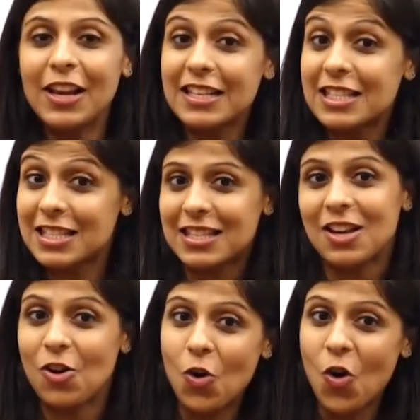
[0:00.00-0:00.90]
Now let's
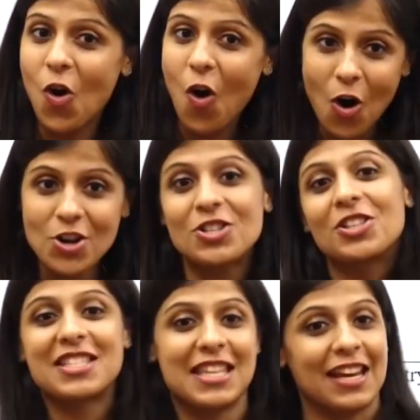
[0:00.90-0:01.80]
go on to
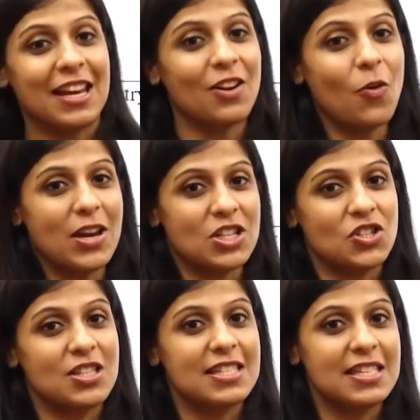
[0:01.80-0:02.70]
the second
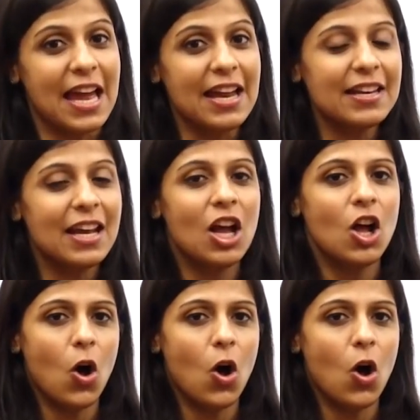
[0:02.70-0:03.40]
question set.